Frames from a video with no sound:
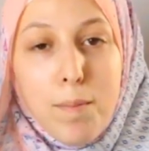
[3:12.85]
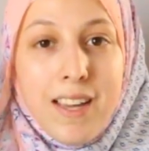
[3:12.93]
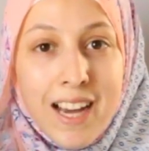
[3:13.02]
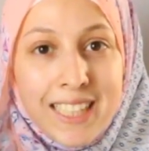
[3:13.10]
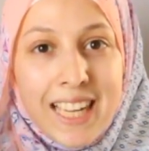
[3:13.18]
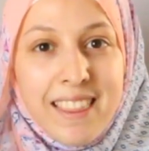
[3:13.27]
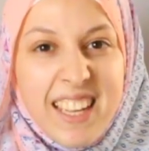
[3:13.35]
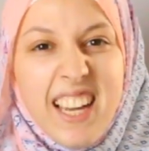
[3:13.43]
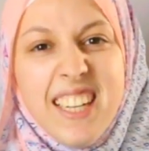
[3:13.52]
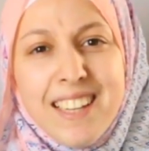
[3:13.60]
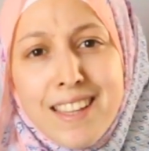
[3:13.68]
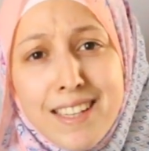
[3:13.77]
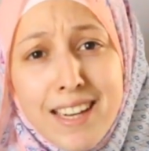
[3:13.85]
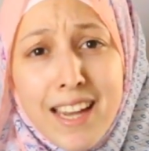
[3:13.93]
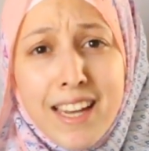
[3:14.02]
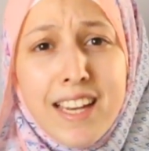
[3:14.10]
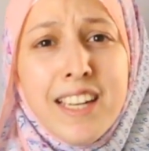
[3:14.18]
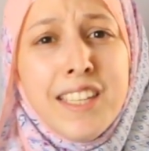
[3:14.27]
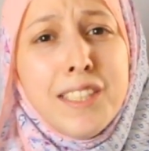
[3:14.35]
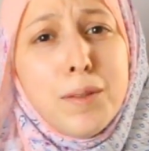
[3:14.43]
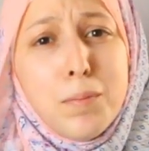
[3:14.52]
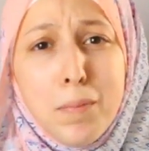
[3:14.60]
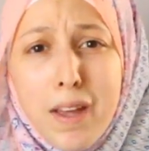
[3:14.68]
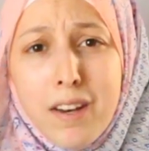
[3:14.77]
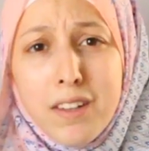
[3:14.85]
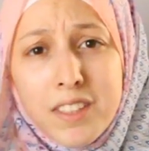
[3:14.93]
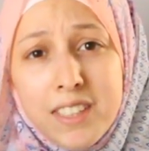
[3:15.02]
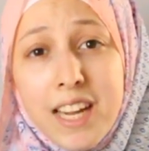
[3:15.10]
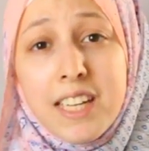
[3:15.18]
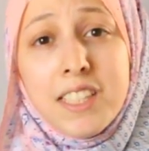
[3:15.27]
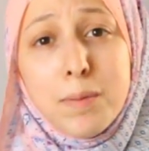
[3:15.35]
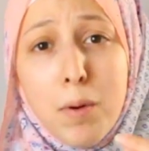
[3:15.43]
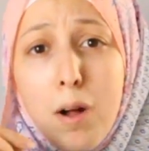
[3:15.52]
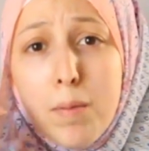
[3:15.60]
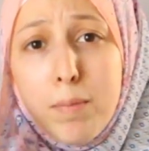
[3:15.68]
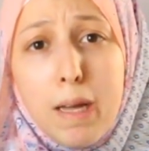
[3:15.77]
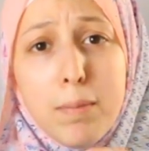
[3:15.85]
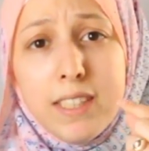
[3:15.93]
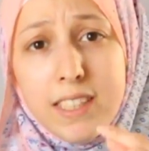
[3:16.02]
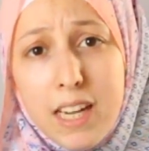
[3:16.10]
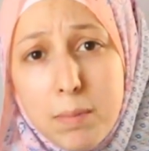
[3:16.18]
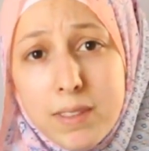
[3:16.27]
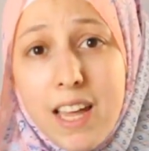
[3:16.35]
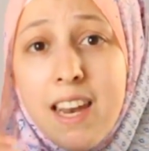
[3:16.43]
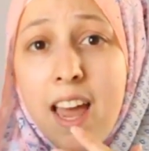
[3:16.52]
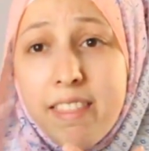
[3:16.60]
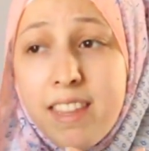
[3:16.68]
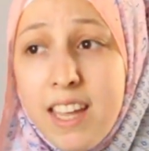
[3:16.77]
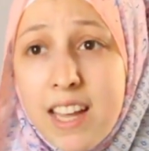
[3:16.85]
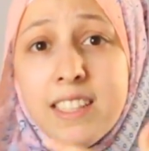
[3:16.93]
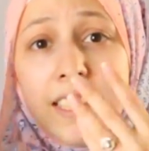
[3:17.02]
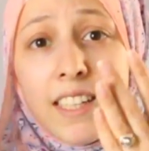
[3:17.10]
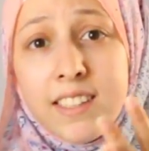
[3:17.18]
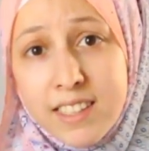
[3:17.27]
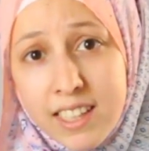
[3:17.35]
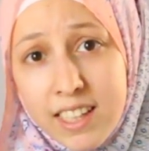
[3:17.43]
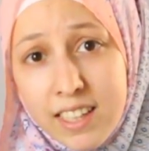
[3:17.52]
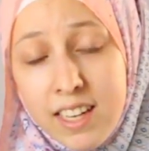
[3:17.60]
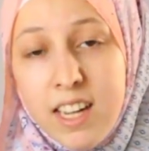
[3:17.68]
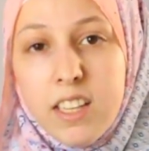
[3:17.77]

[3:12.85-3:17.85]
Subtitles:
Because at the end of the day, it is better to take small baby steps and at the end succeed